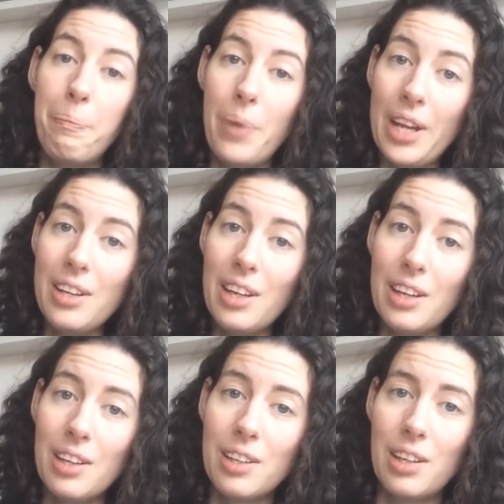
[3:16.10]

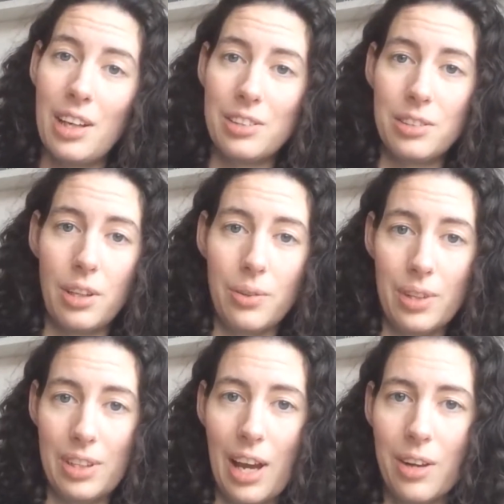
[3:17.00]
bending and
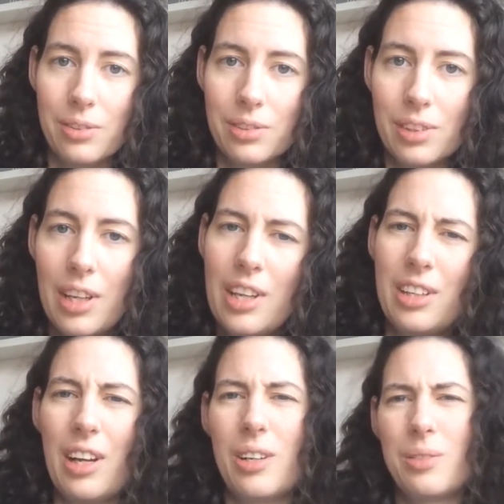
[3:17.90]
slowing down.
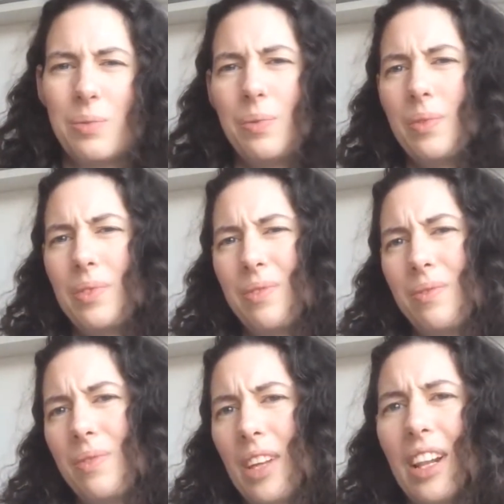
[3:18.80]
Now,
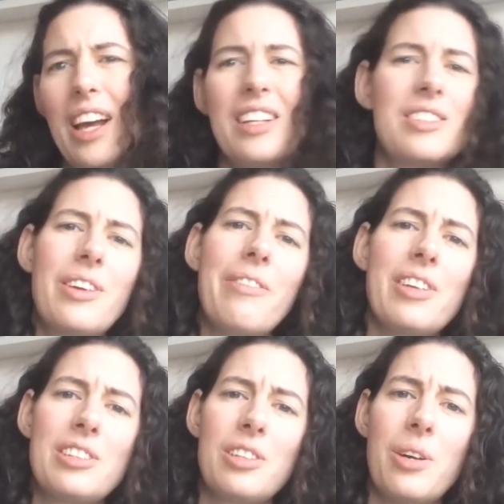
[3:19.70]
that light is
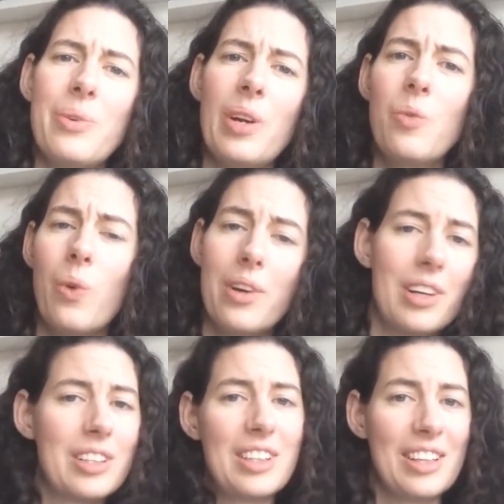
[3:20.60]
traveling slower in
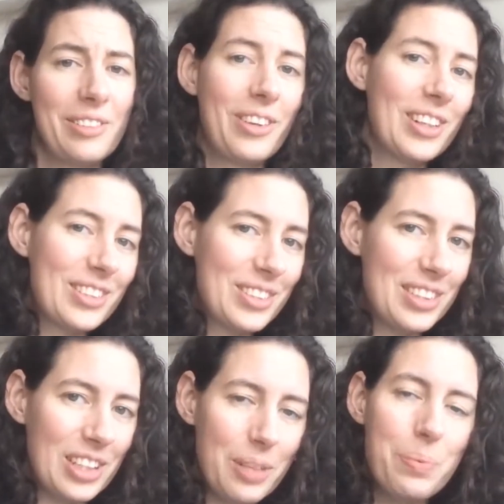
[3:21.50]
water. It's kind of hard to
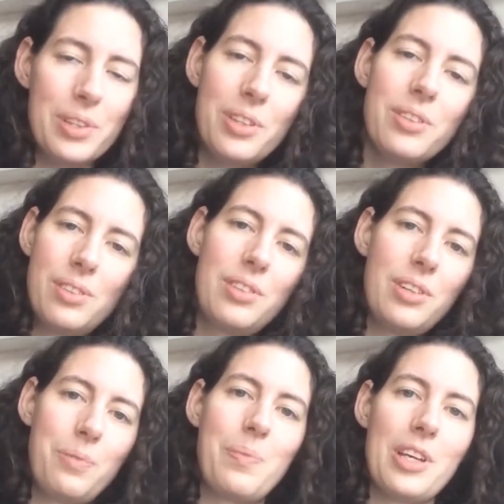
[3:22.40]
see, but you
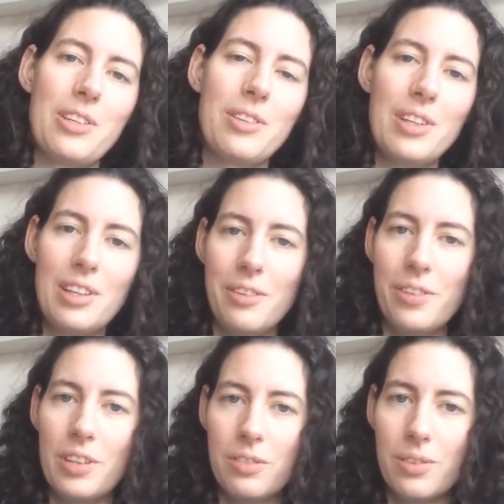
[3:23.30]
could measure it
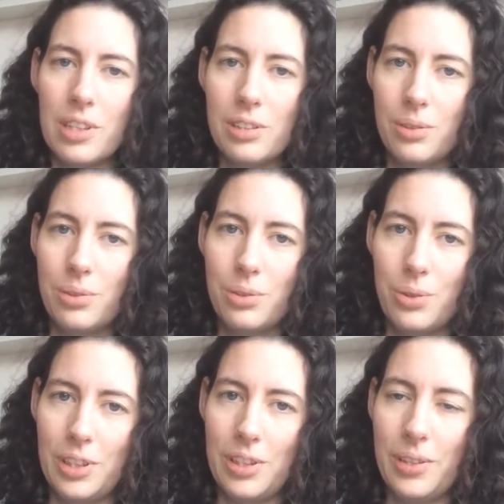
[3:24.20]
if you have the right tools
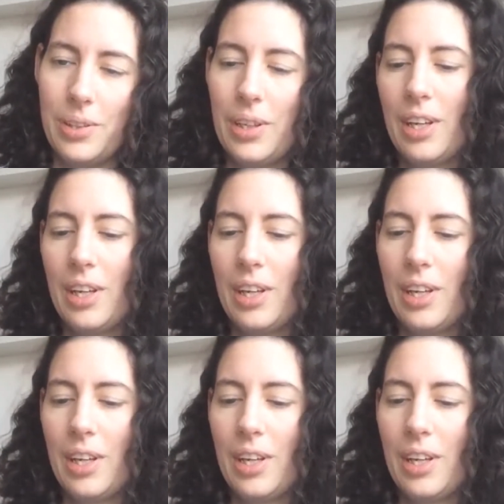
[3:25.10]
with you.